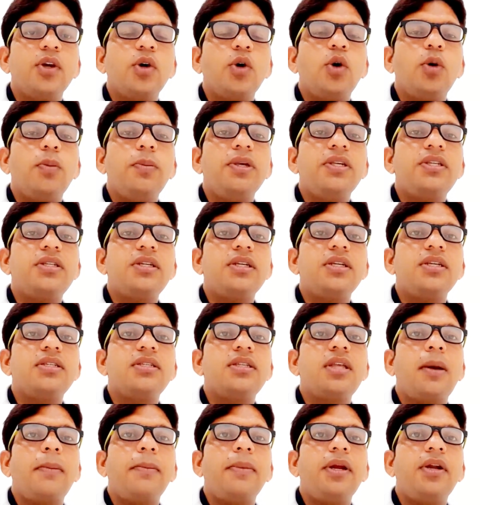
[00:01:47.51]
Obesity is
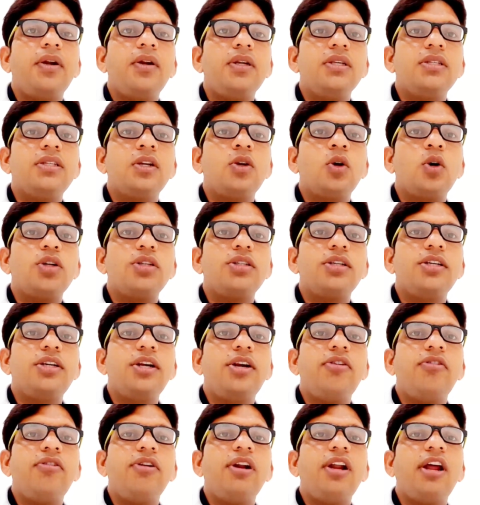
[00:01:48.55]
the main reason, or
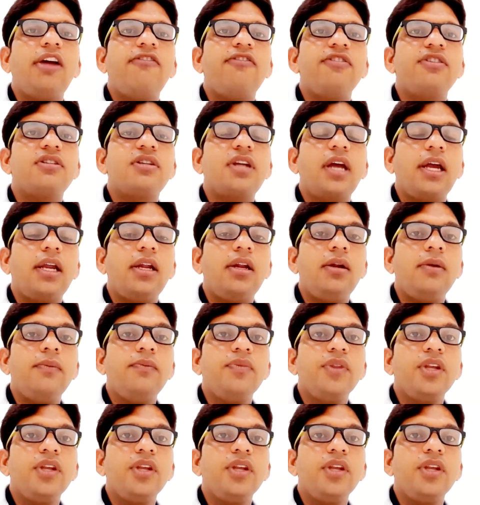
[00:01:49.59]
sedentary lifestyle.